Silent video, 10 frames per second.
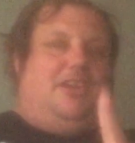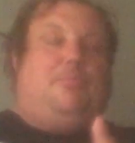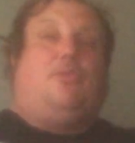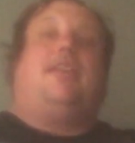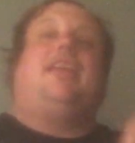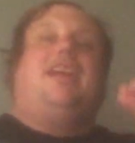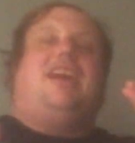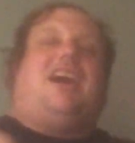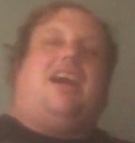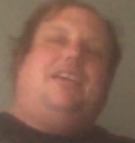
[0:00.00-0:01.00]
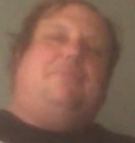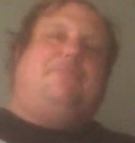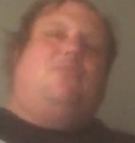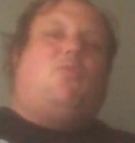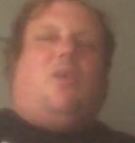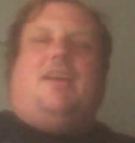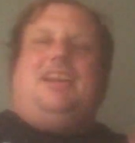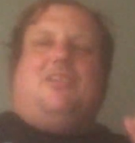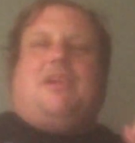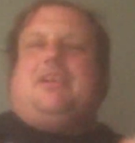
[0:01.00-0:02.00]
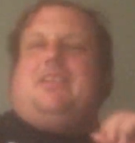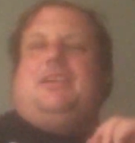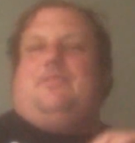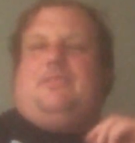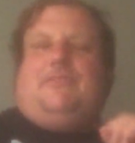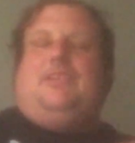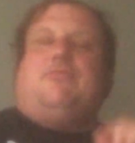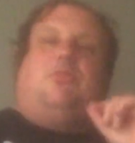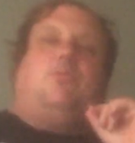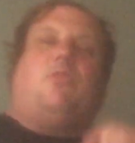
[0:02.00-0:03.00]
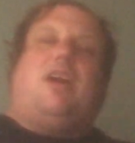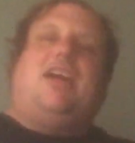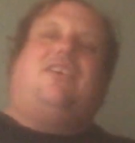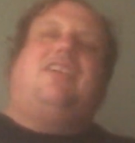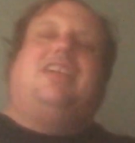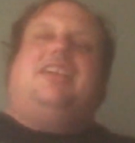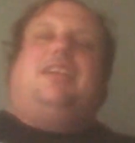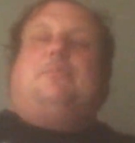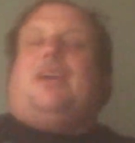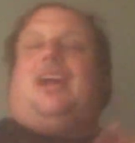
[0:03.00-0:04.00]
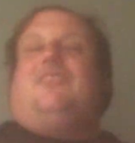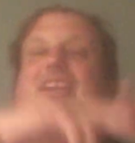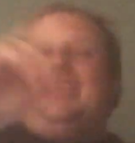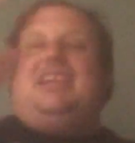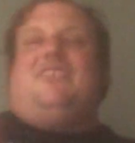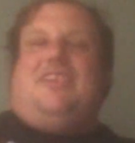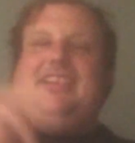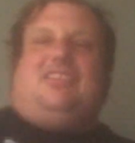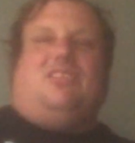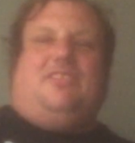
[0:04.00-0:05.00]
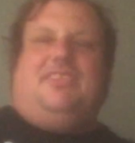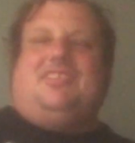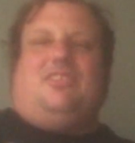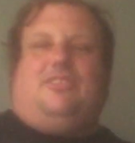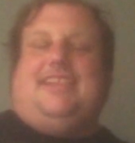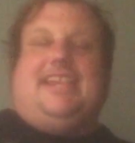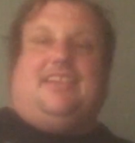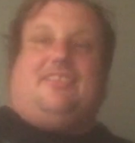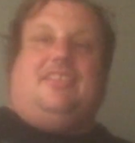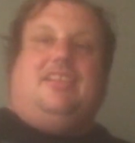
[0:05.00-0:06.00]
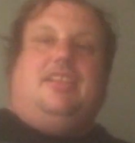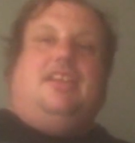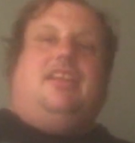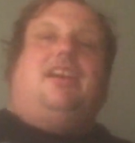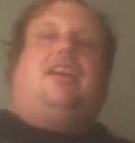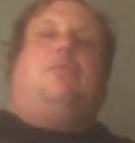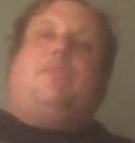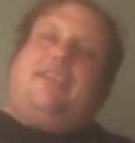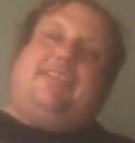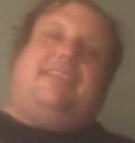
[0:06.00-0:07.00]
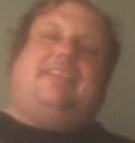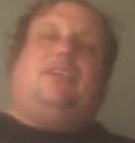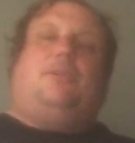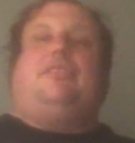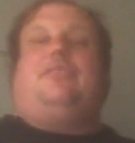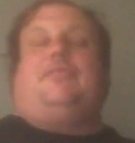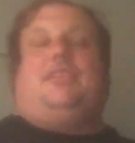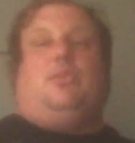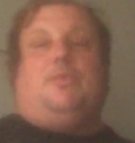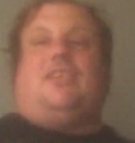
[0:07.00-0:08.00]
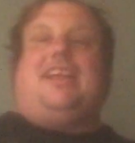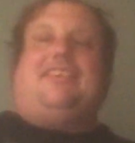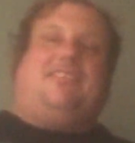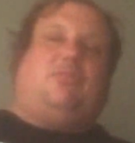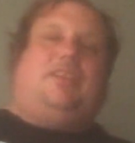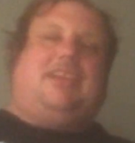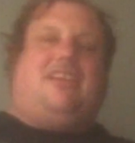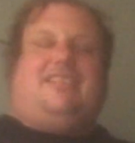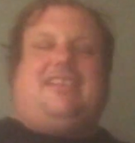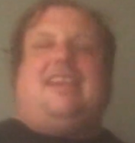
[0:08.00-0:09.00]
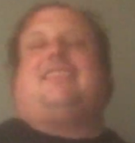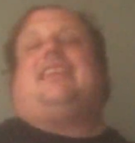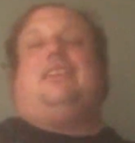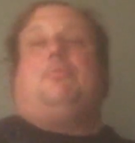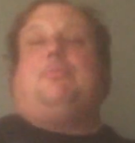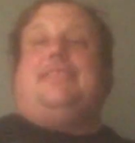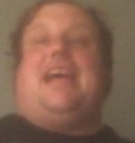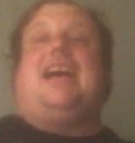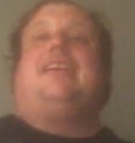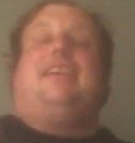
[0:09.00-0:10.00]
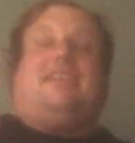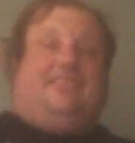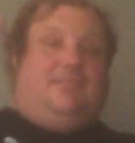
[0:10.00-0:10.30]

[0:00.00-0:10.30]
very important. I have been wanting greater FOV for a while, but I want to get rid of the tunnel vision altogether. One of the things that helps is if you don't wear glasses or you get contacts, that can help with that, because